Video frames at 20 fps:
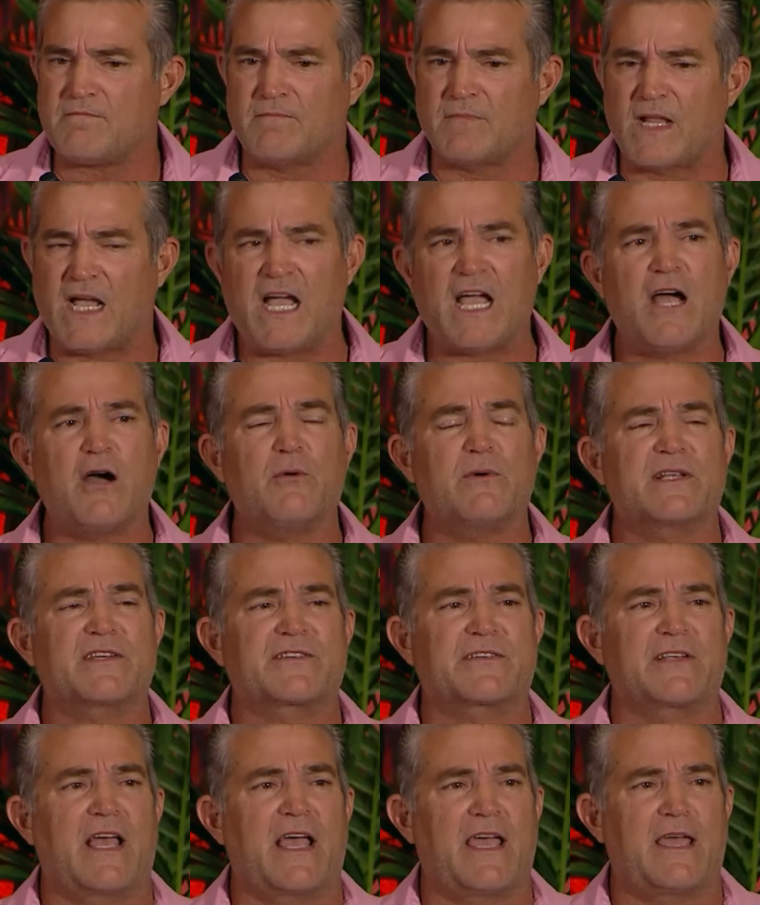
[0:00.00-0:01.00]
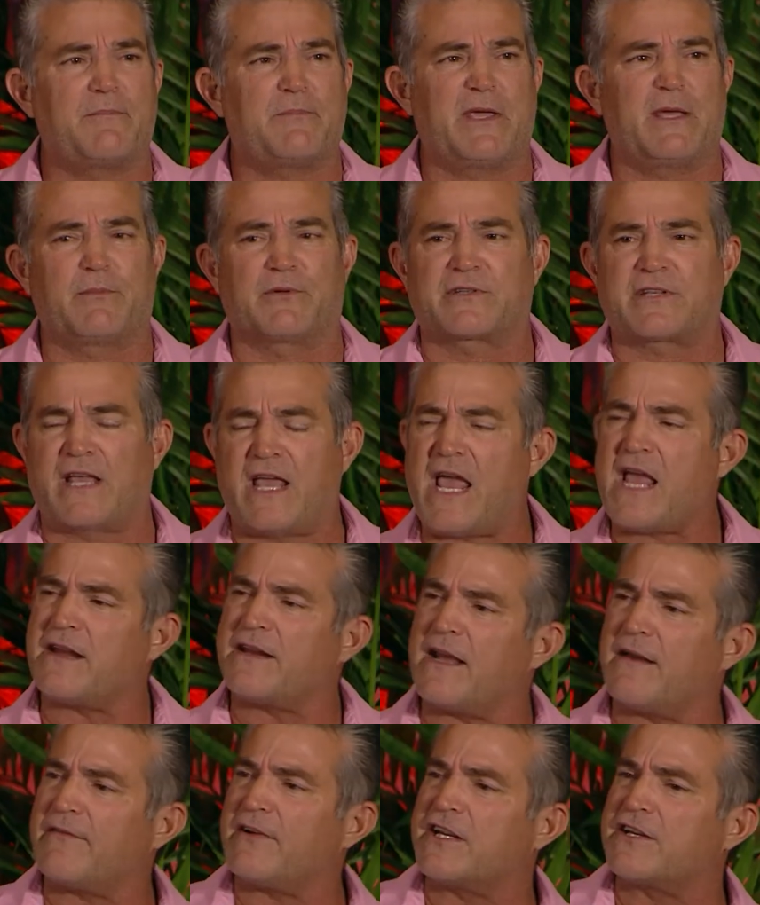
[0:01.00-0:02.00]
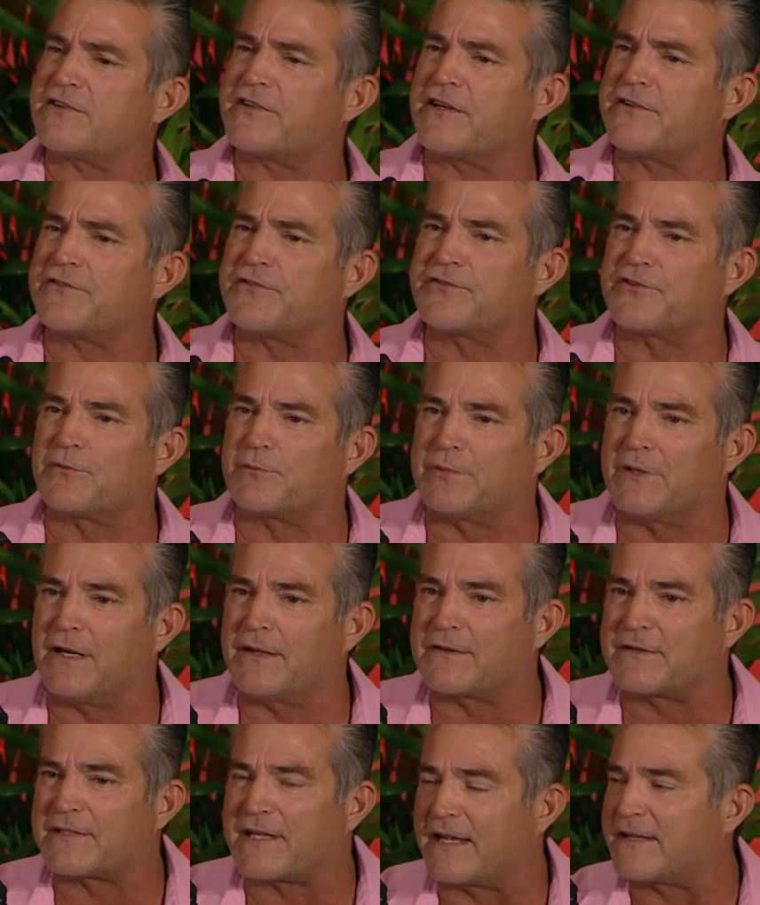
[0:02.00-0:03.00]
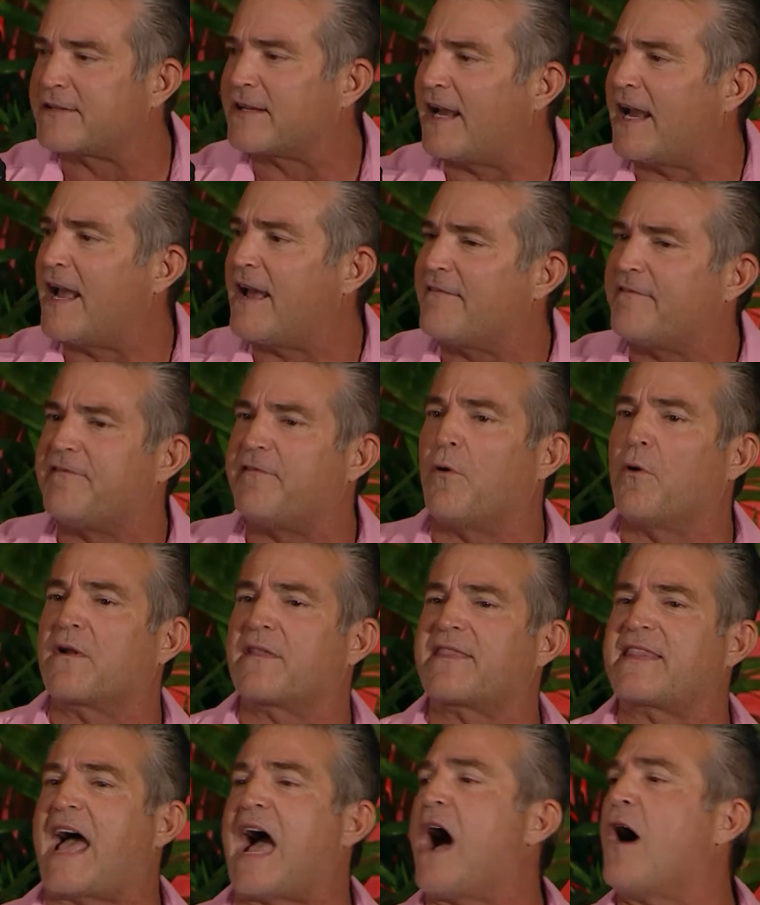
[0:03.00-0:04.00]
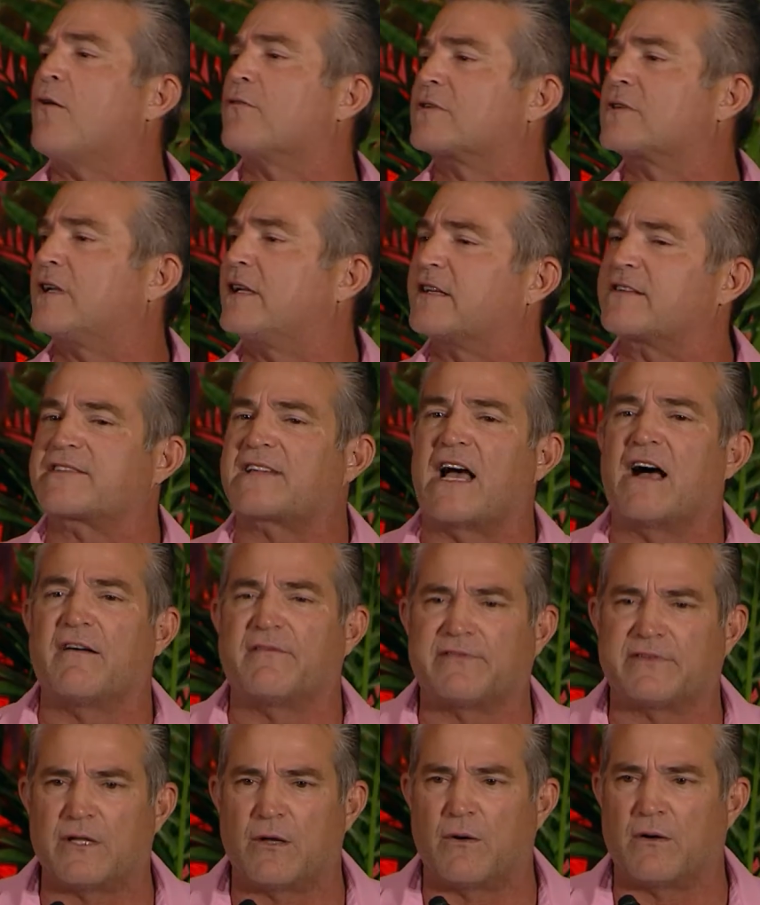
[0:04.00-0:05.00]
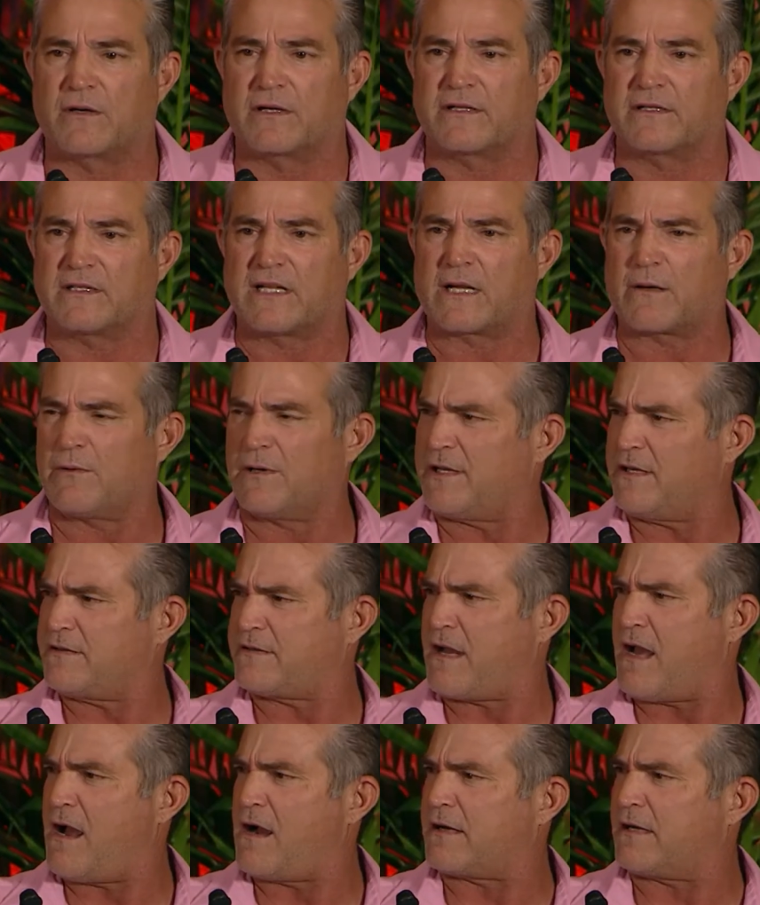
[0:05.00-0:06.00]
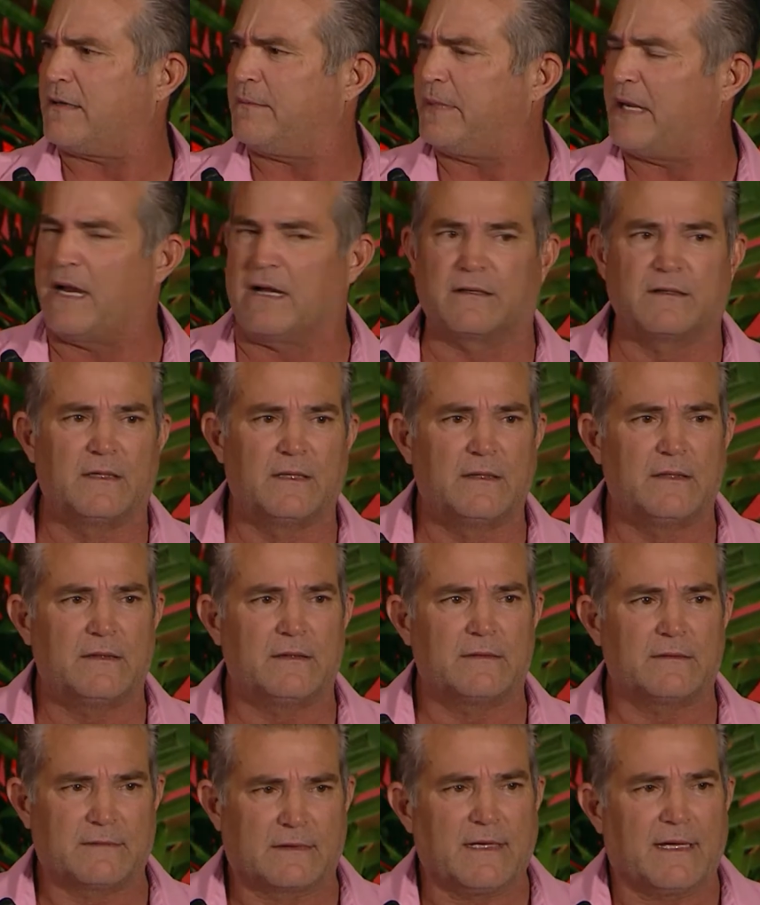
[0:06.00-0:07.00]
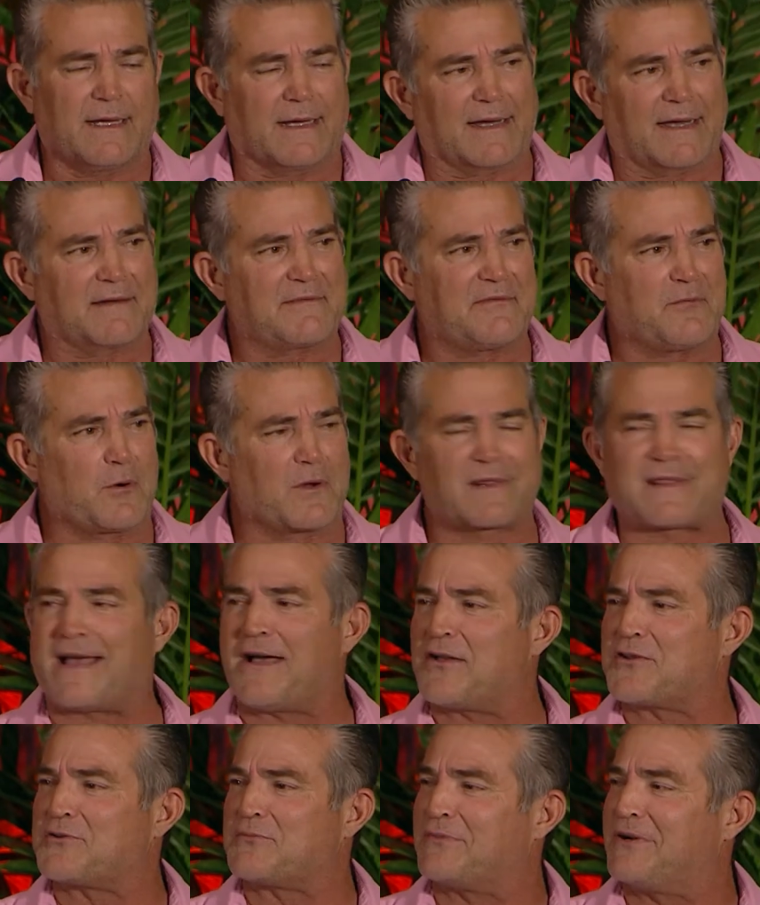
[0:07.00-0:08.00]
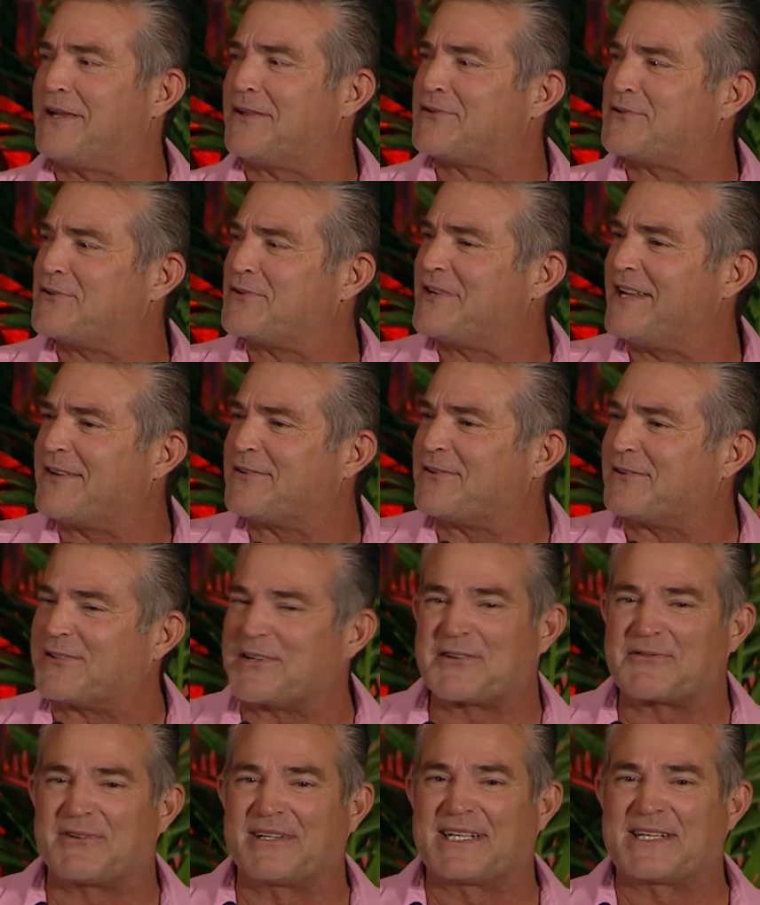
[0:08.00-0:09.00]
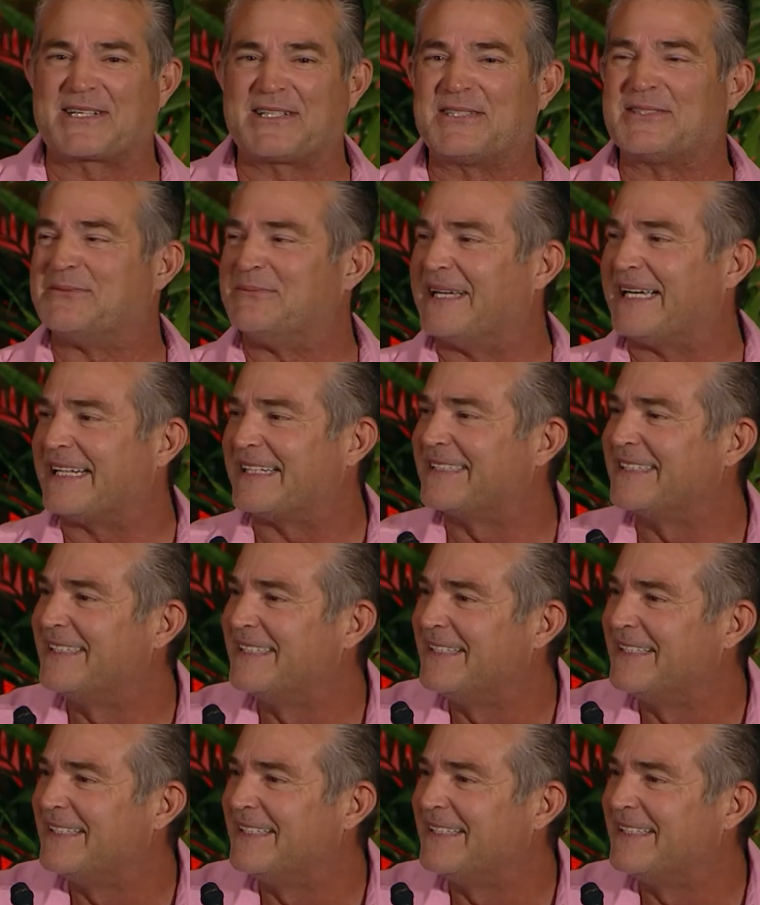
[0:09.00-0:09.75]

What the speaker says: I always say, people say, hey, do you have any sisters or brothers? I say, I have 4,000 in South Florida. They're like, what are you talking about? Yeah, I got 4,000 brothers and sisters. That's really cool, man.